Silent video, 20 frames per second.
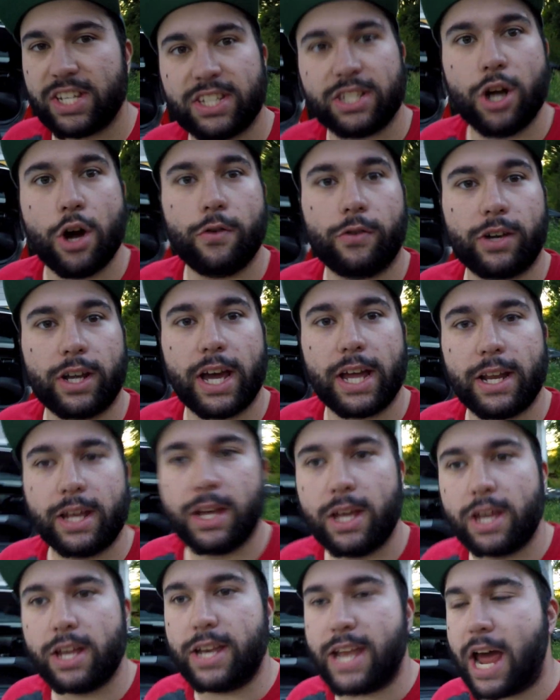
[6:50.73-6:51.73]
isn't over yet.
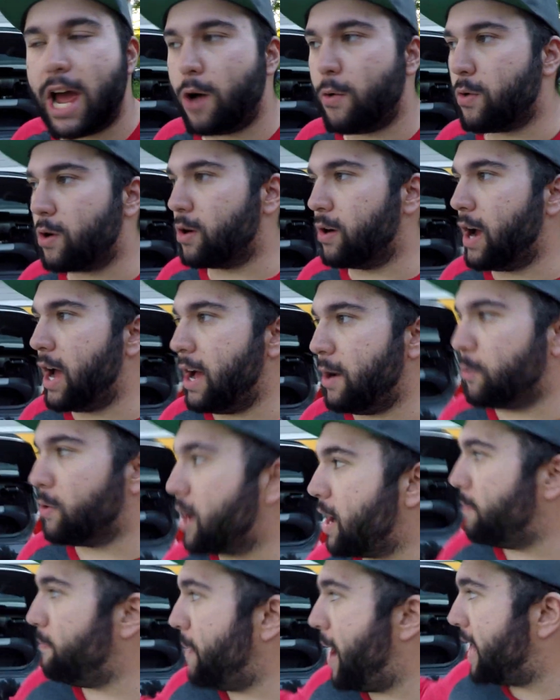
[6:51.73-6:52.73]
Now we're
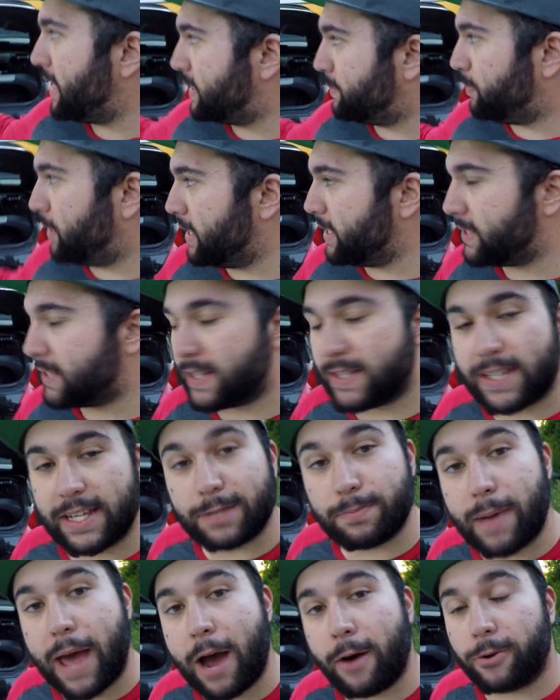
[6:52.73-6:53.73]
at Matt's place because he
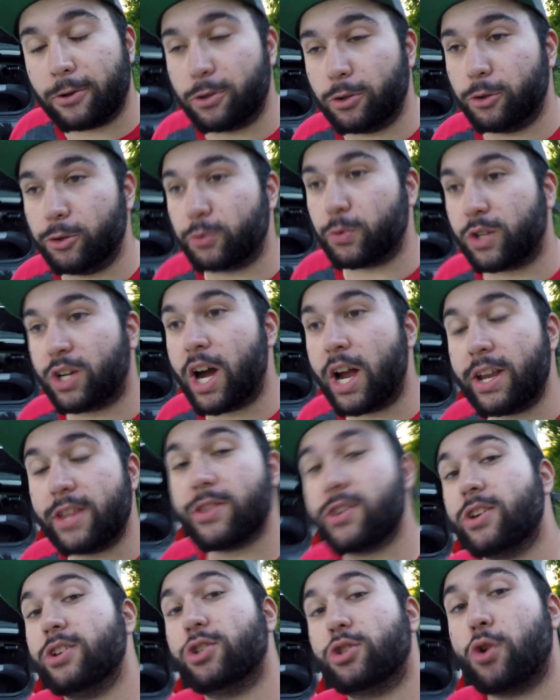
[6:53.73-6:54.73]
has power tools. We're
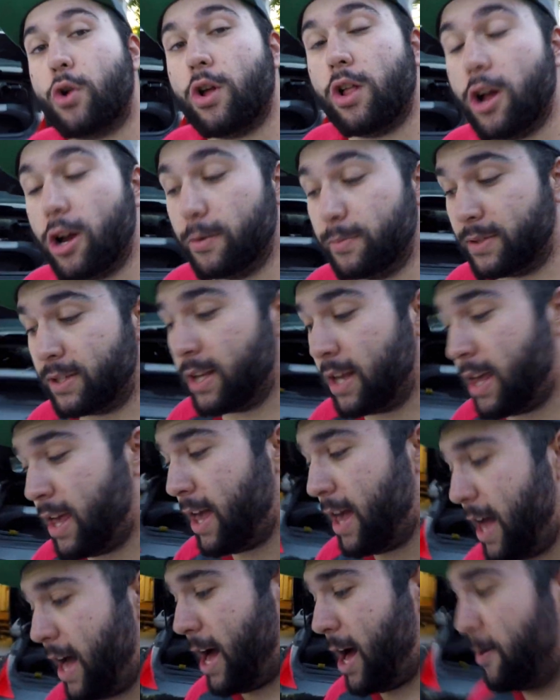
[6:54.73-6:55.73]
cutting the control arms.
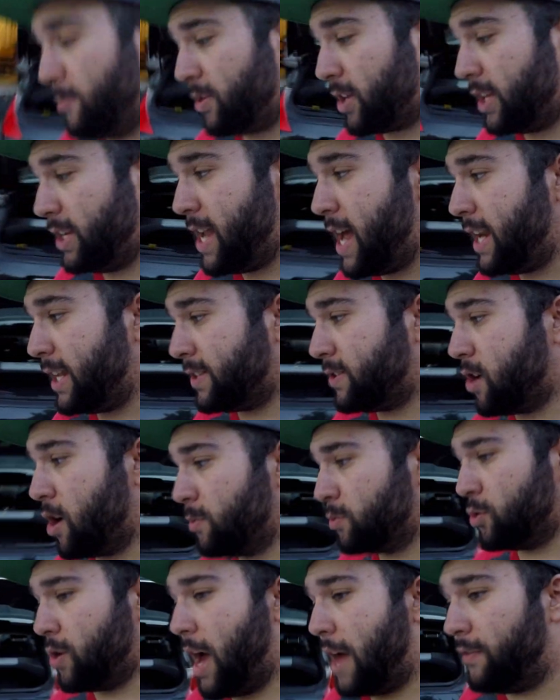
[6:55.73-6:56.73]
The Kinetics
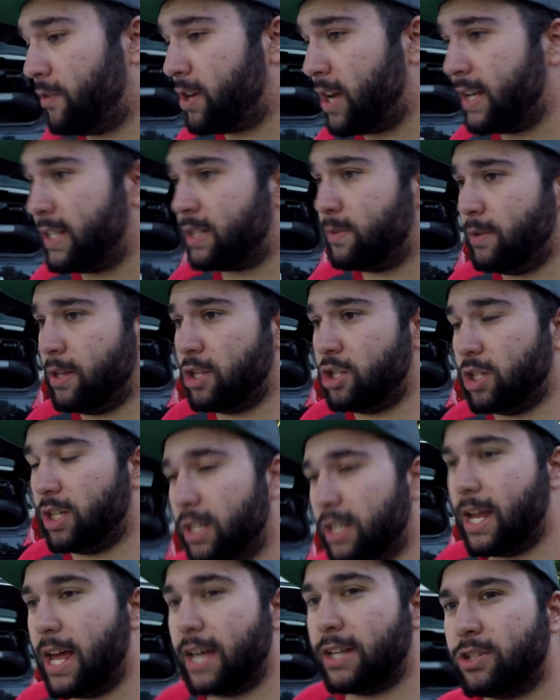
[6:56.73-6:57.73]
arms are advertised to me that you
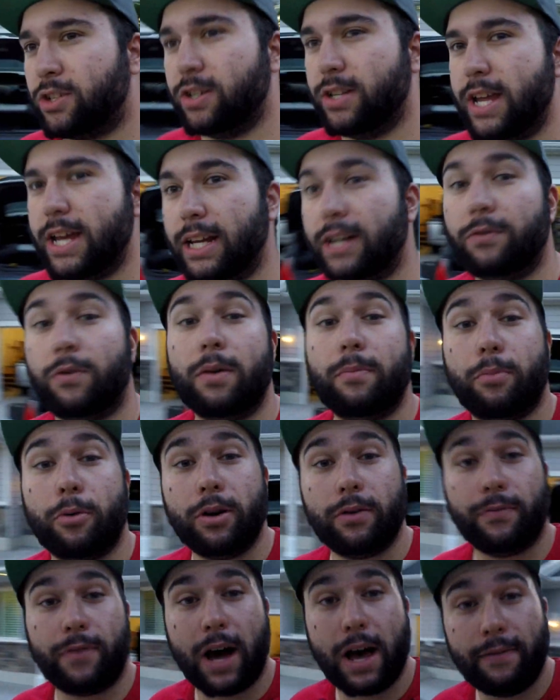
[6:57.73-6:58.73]
get an extra negative
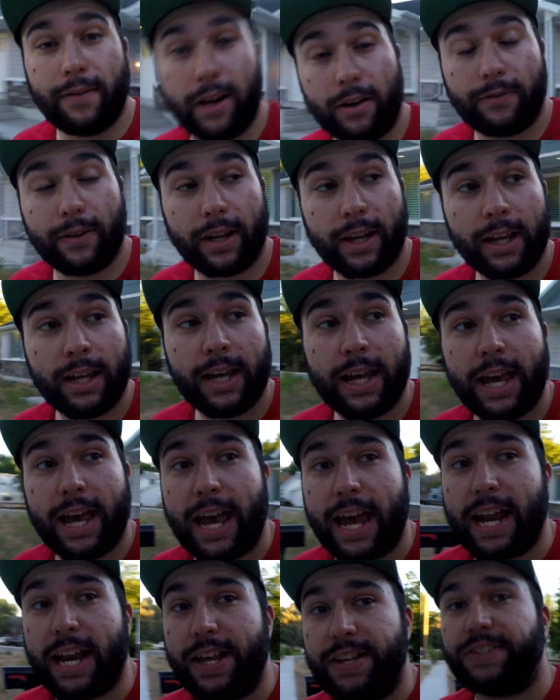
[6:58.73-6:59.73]
1.5 out of it,
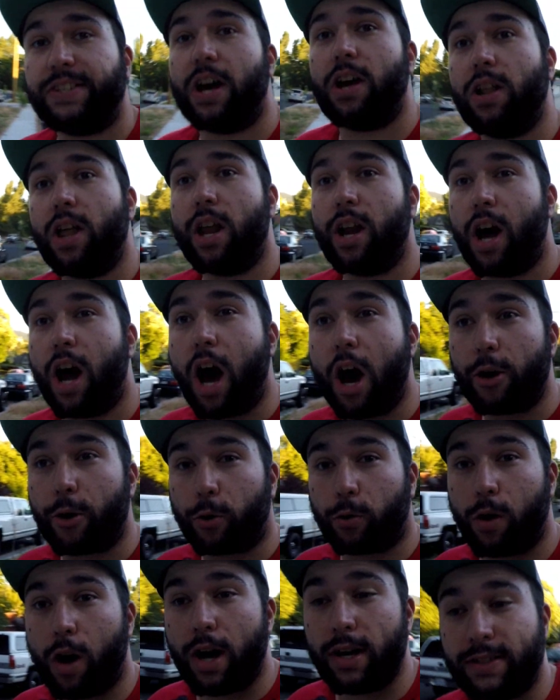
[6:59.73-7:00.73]
and I saw a lot of
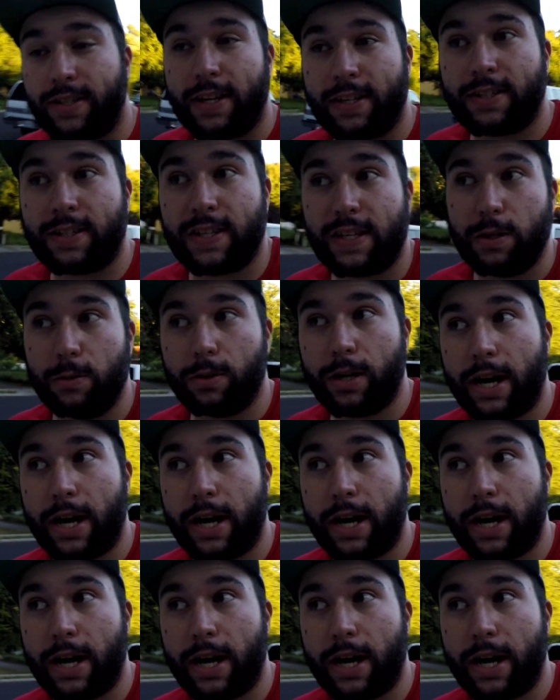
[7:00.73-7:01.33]
autocross STU